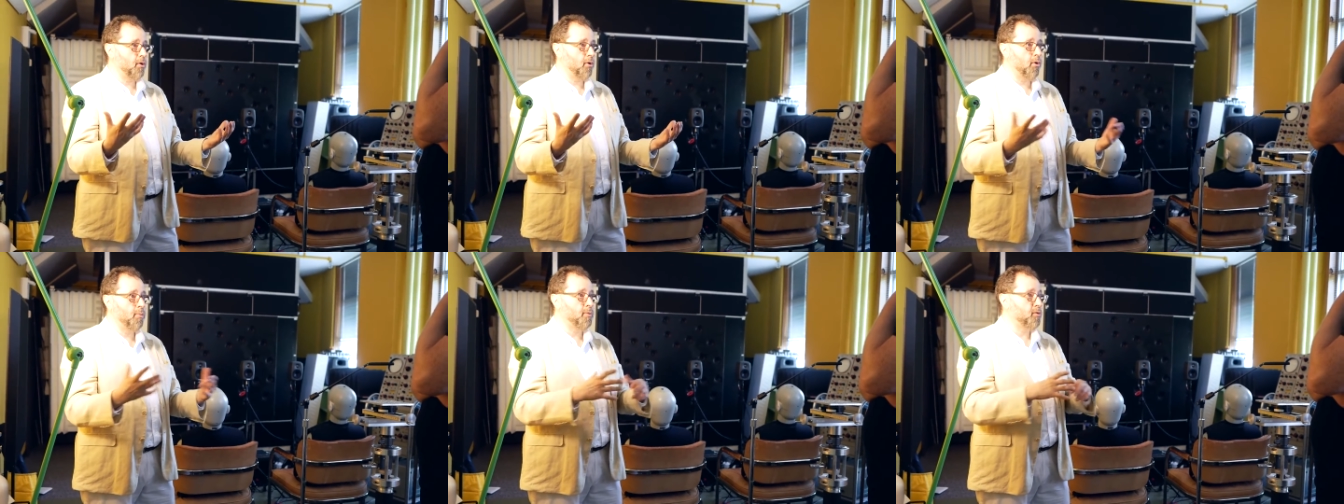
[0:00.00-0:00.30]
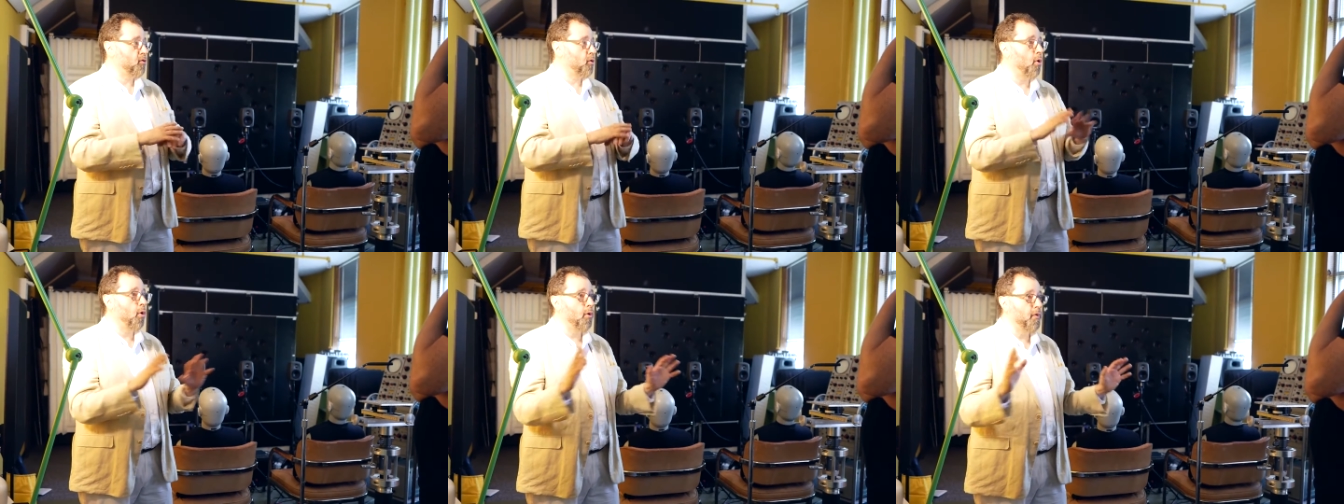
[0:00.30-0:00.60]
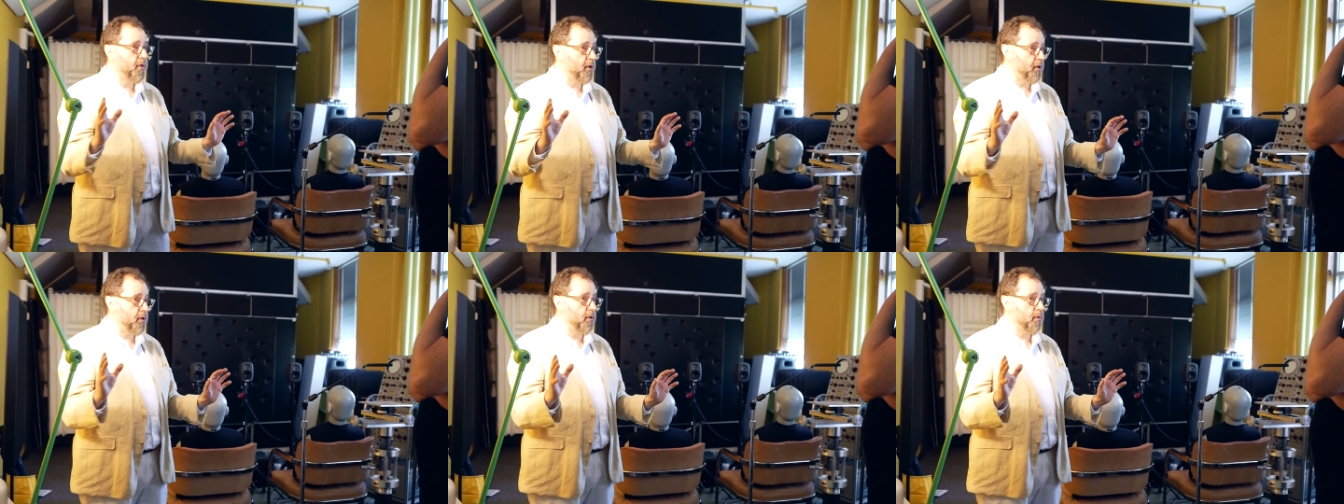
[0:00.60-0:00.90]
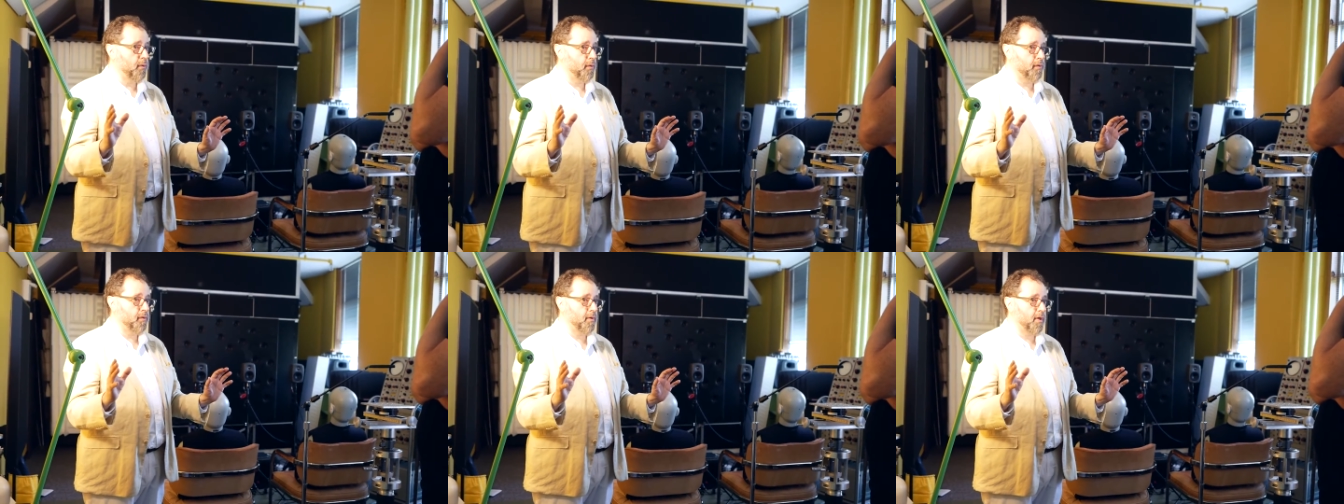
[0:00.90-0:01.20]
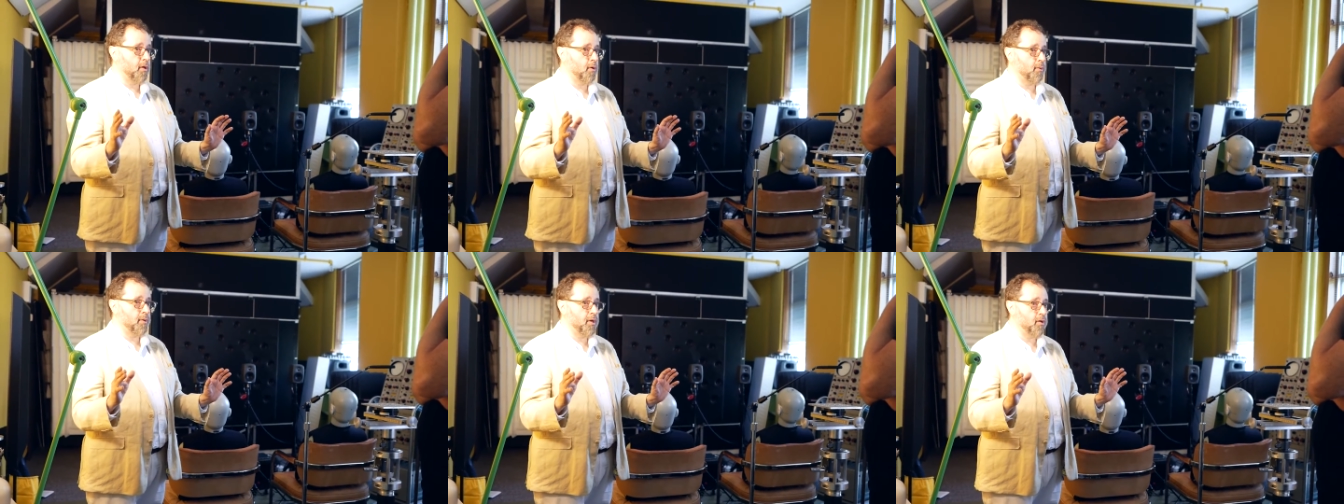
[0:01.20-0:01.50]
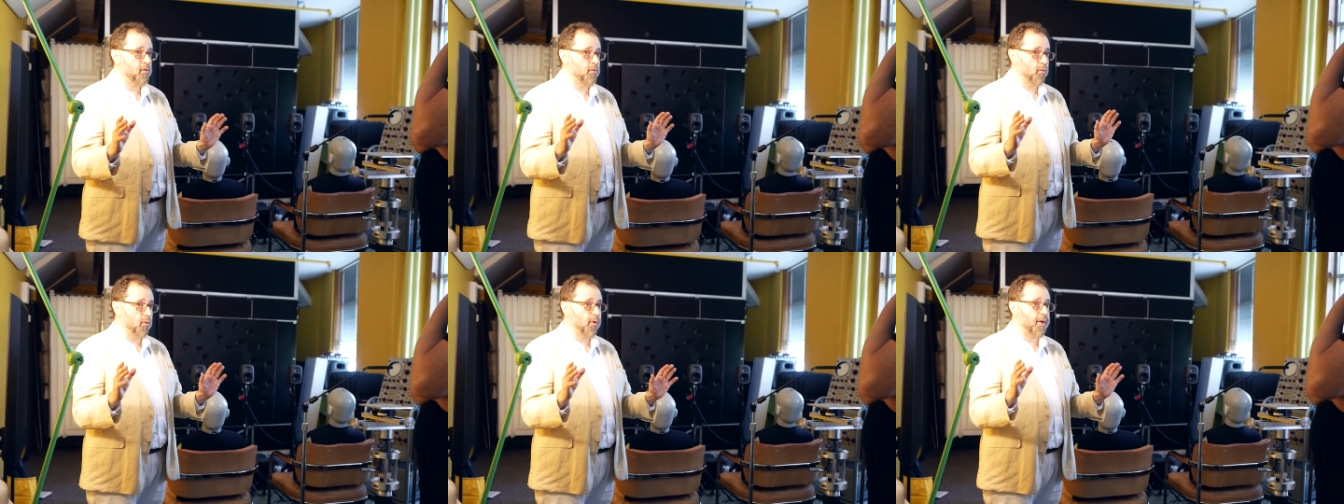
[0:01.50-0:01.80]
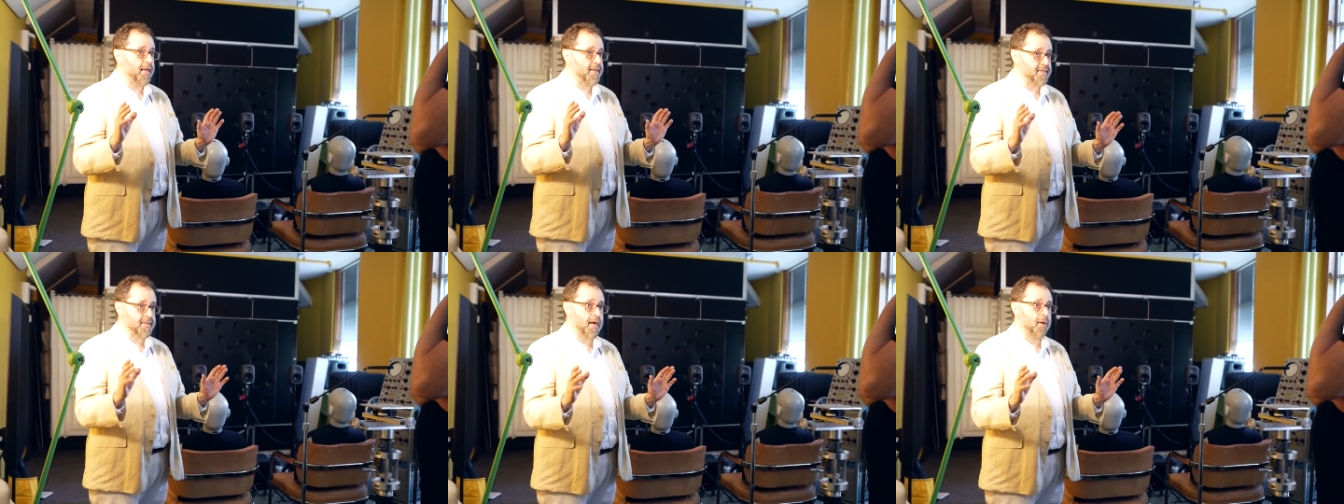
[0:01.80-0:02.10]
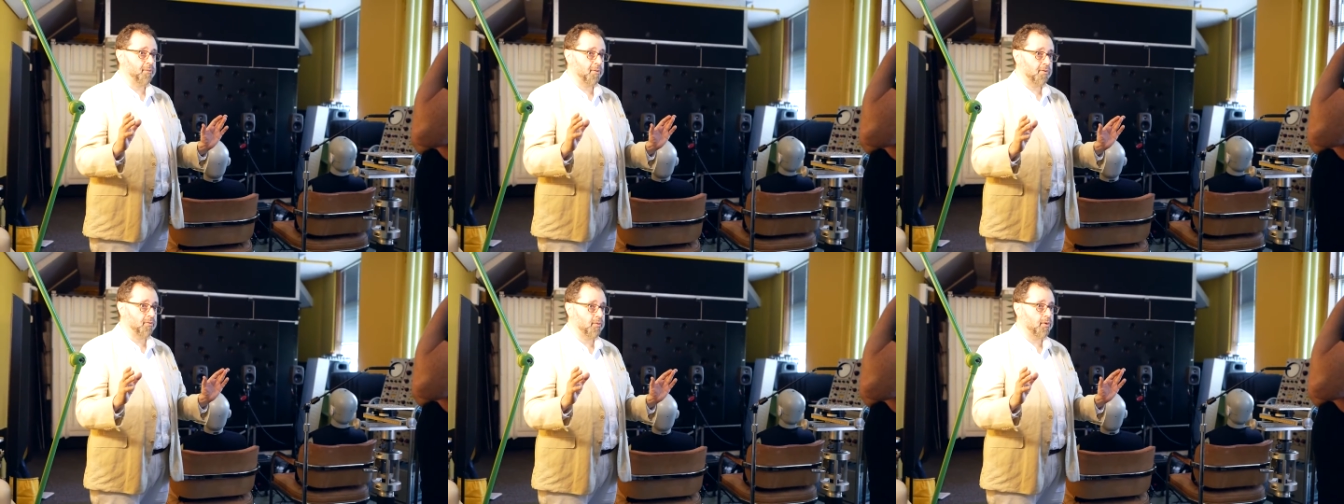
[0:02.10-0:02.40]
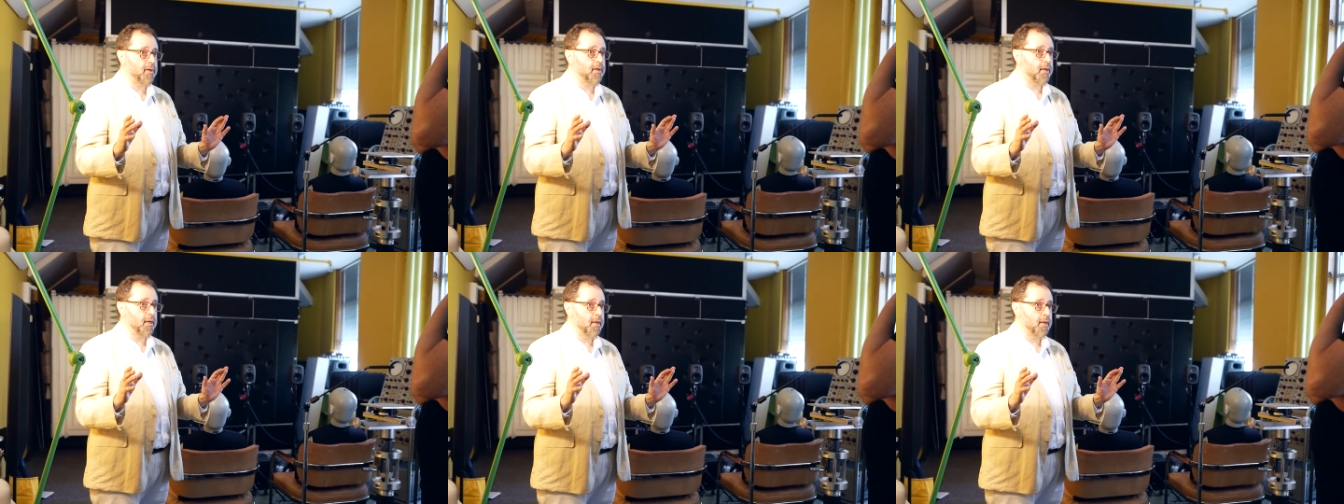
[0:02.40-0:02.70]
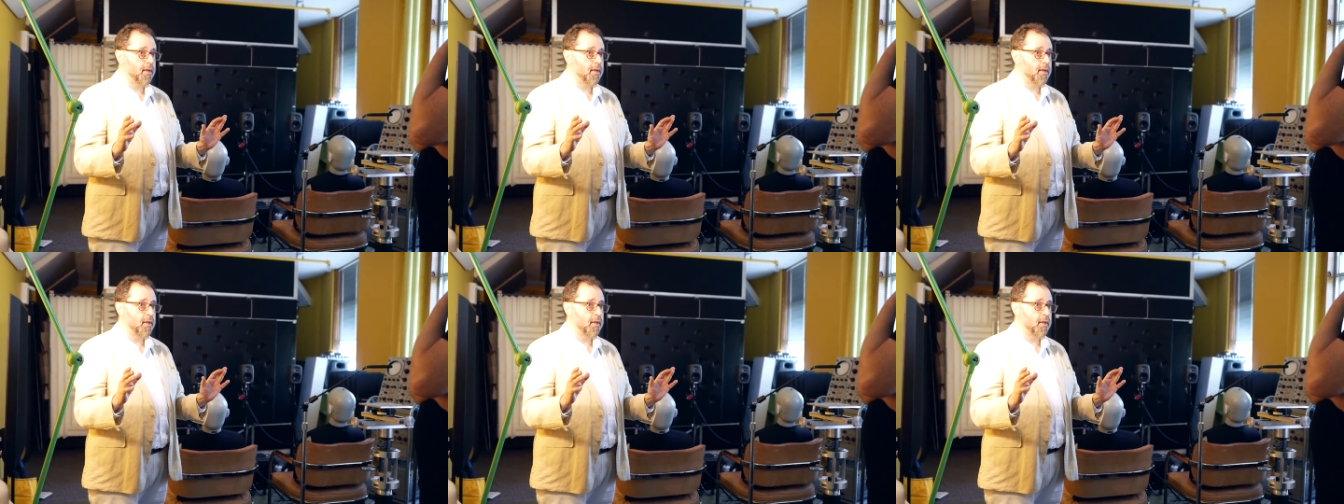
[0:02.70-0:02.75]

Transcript: almost all the cues that you need to locate sound in three D.